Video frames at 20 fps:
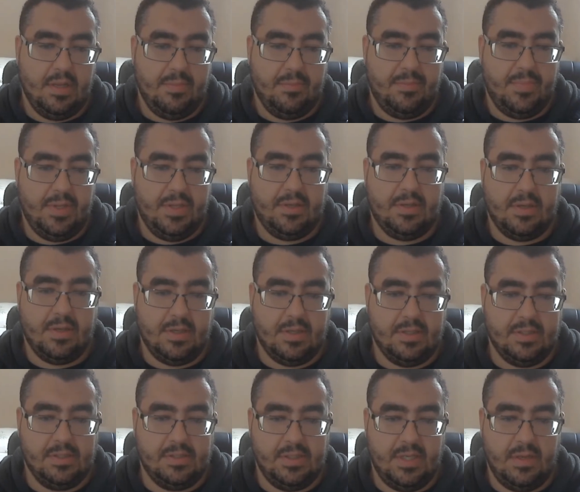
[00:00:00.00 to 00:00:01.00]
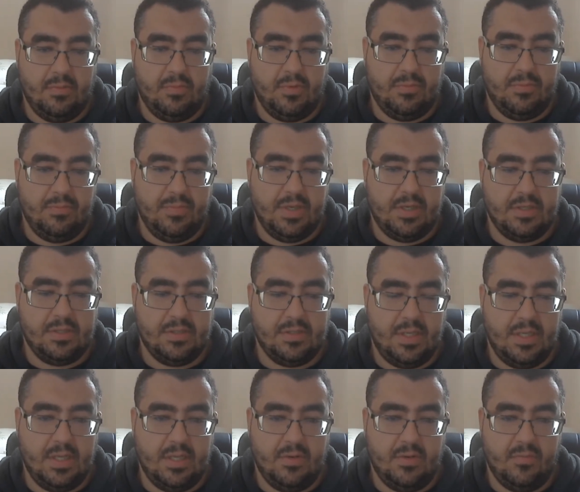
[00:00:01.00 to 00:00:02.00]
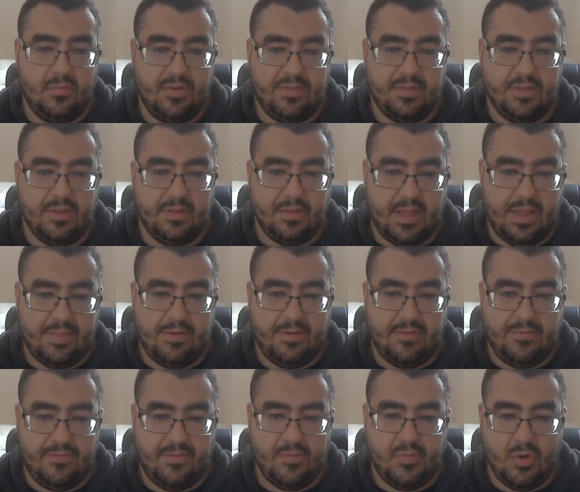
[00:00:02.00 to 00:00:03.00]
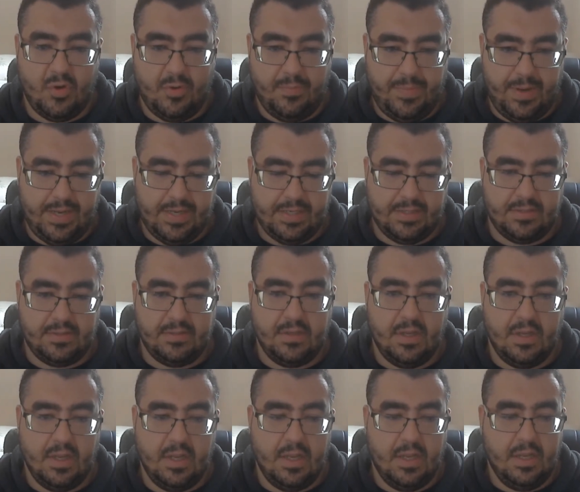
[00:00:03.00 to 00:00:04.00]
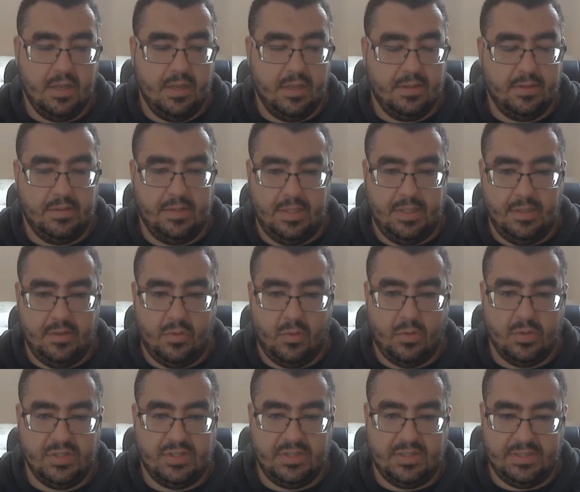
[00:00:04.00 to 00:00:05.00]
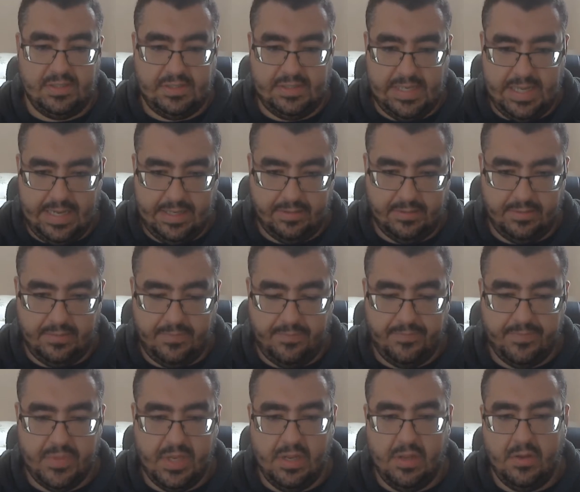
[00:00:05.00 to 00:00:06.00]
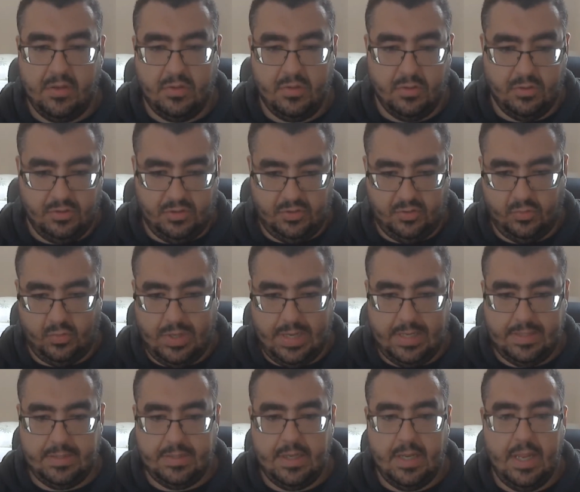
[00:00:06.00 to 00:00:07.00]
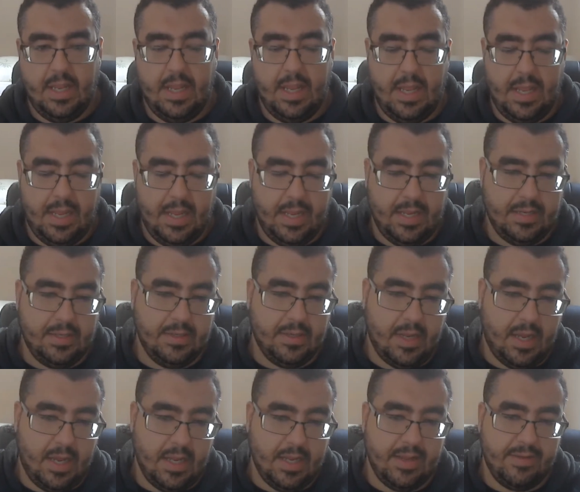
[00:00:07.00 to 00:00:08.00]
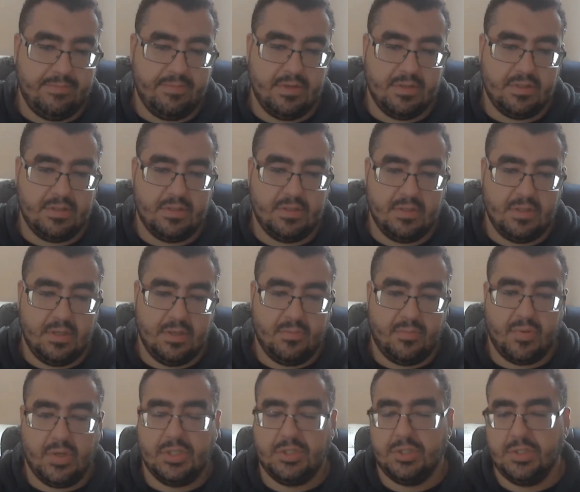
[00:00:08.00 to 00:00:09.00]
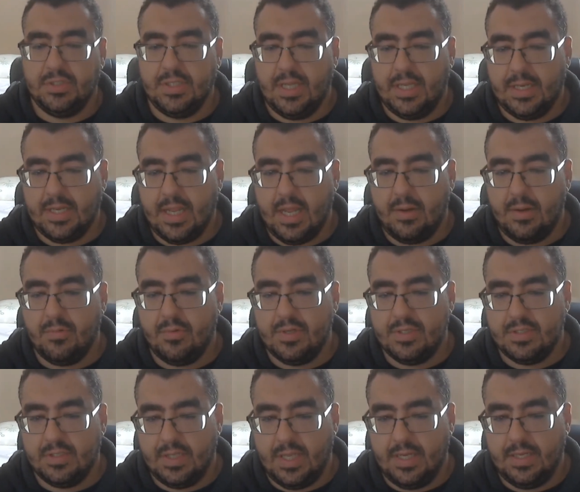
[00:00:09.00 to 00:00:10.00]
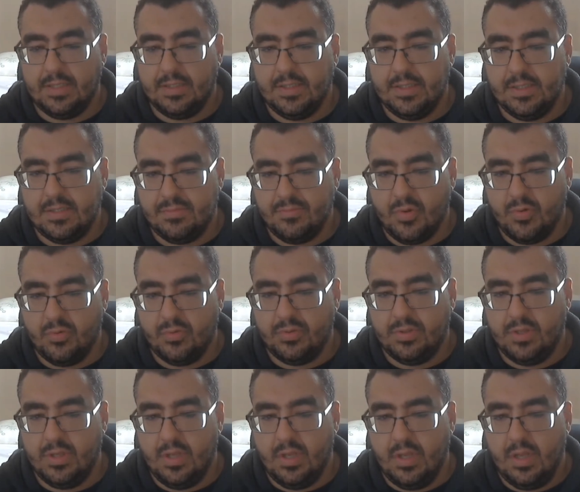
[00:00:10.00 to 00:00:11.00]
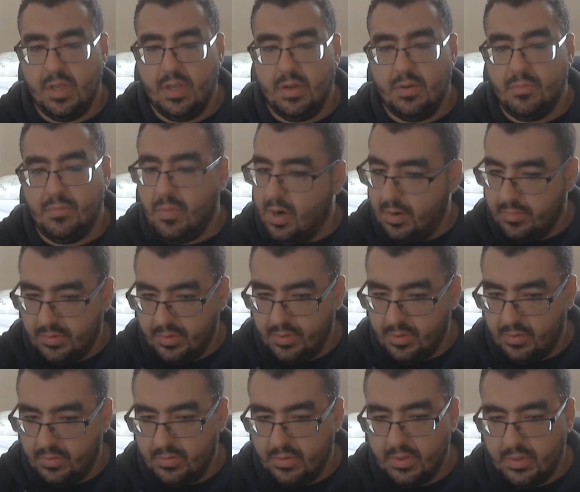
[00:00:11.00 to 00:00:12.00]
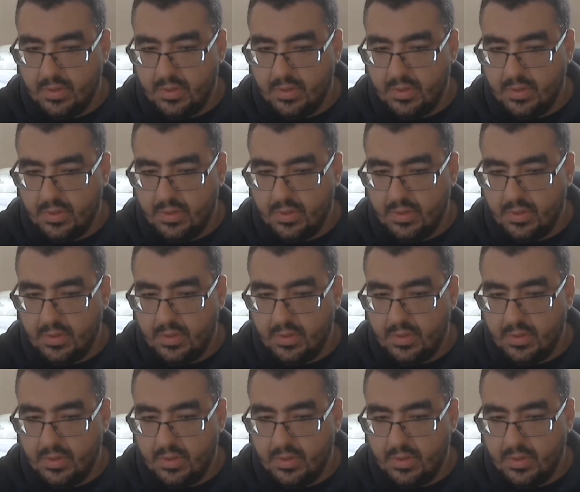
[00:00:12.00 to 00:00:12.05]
because it would mix in with the leather from your pants, the horse's saddle, your sweat. And I have this impression that cowboys likely smoked Marlboro